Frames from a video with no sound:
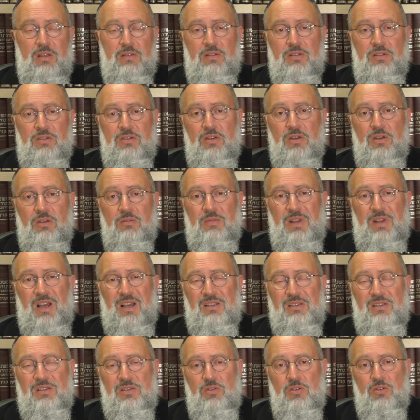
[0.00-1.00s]
The term
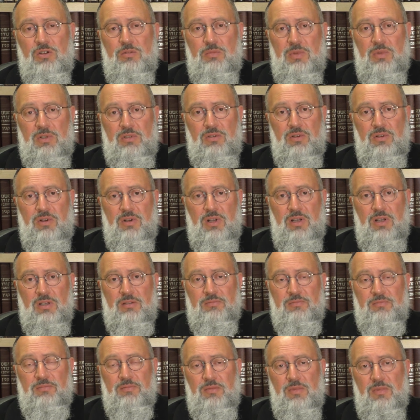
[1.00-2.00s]
la'asok batorah
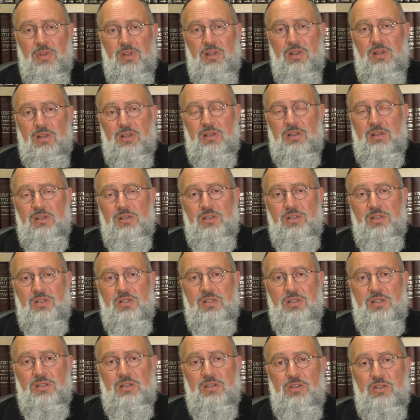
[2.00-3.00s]

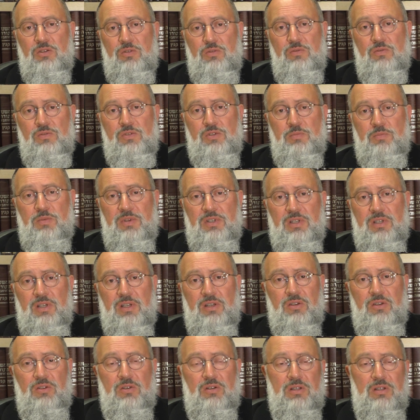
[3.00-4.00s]
is used
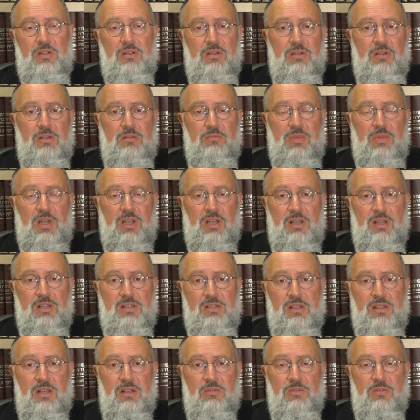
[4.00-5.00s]
particularly by
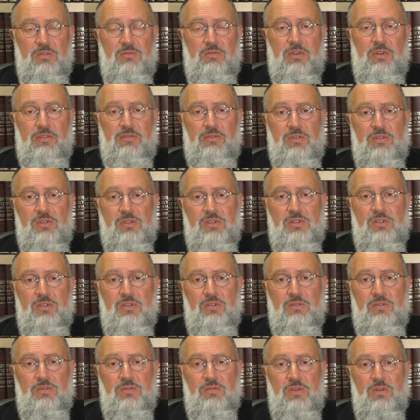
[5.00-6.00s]
Hazal with reference
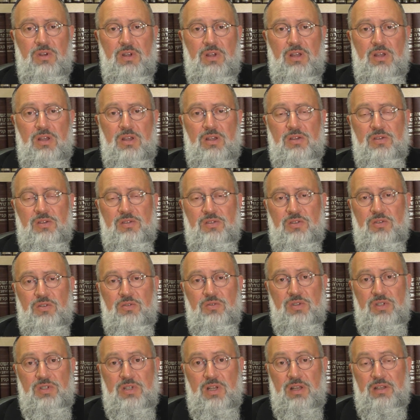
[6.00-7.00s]
to
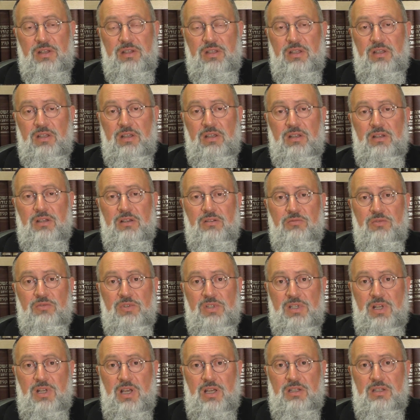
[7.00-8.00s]
to studying,
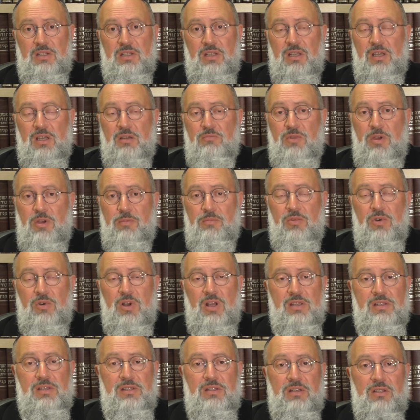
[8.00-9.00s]
reciting,
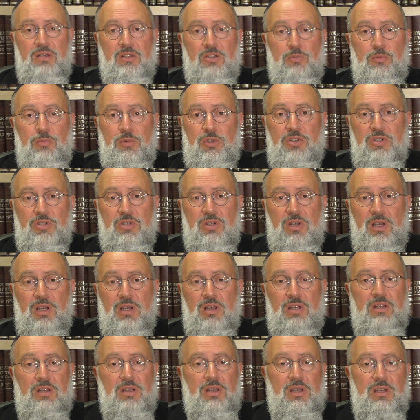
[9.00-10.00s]
memorizing the
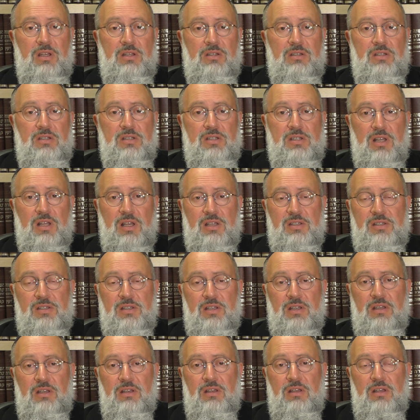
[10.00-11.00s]
Mishnah and
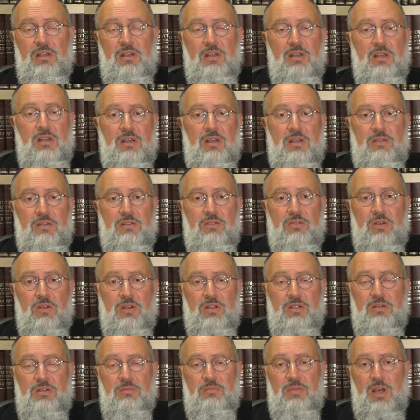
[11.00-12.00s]
discussing the
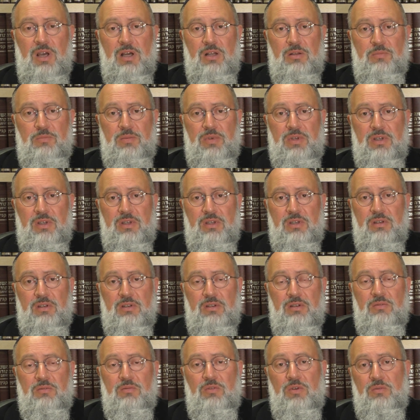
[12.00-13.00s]
Torah Ba'al Peh,
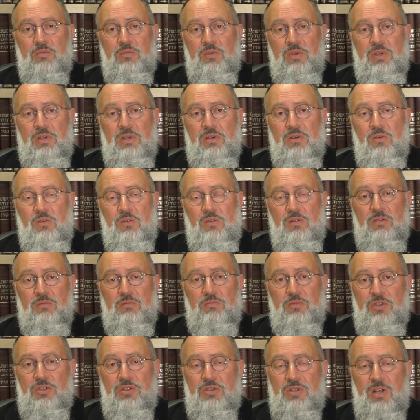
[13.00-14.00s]
what we call
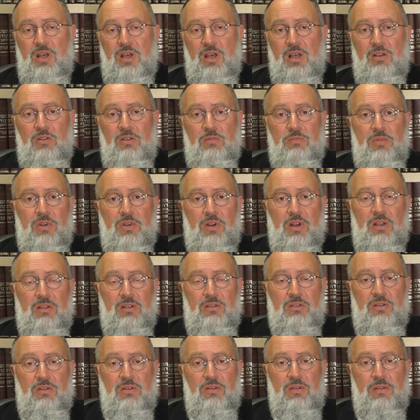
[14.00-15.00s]
Mishnah or
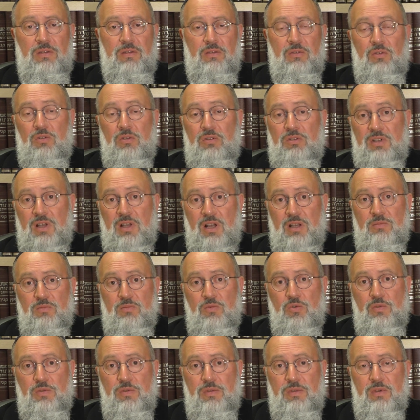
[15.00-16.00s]
Baraitot or
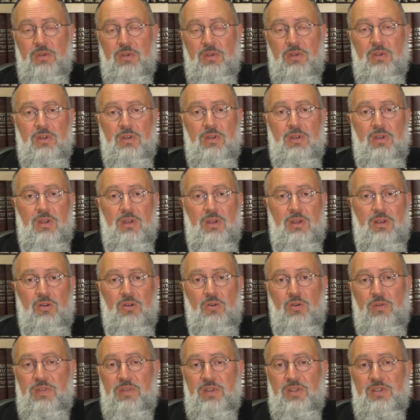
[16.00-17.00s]
Talmud
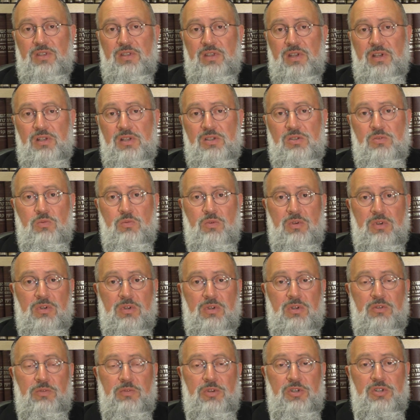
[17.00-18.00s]
all these things
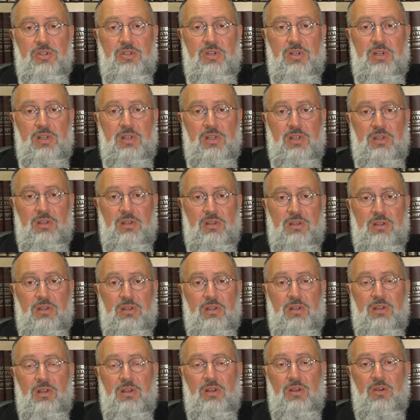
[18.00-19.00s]
were originally
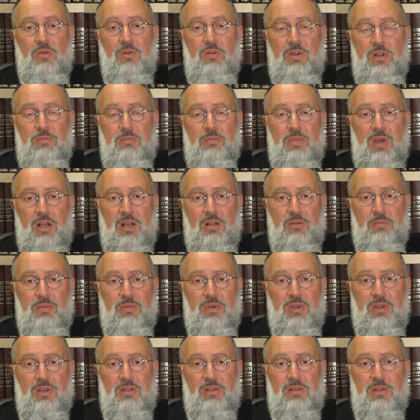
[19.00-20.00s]
only
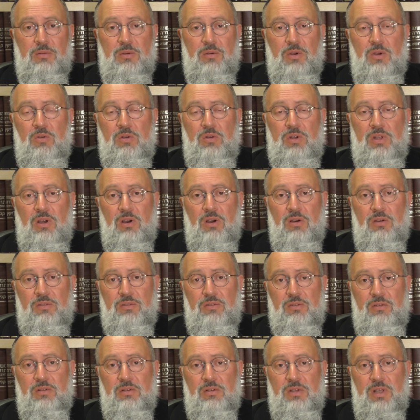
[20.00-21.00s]
Balpeh. They were only
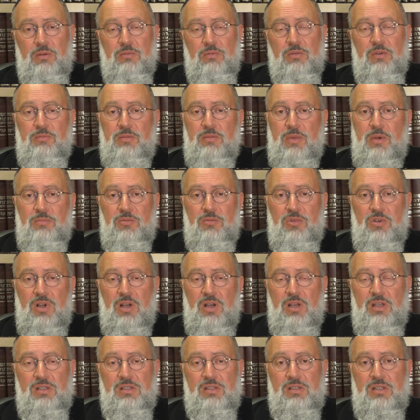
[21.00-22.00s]
oral. They were
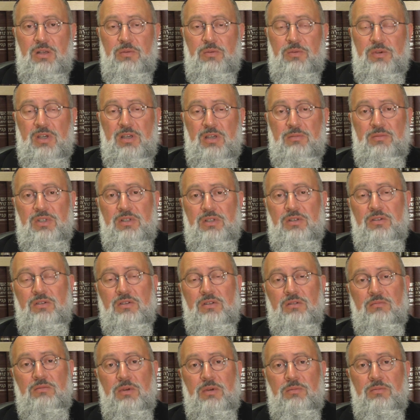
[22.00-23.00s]
memorized. They were committed
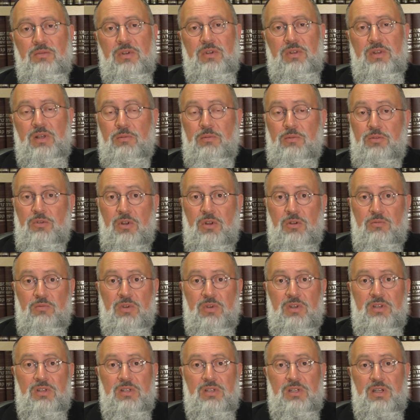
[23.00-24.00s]
to memory. They were not
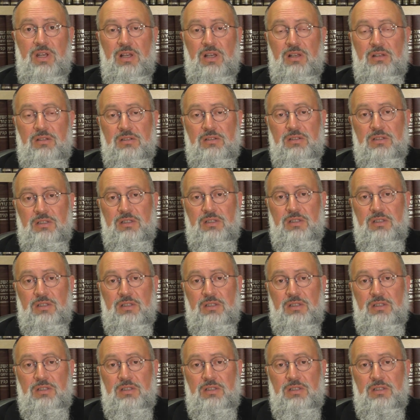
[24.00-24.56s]
written down.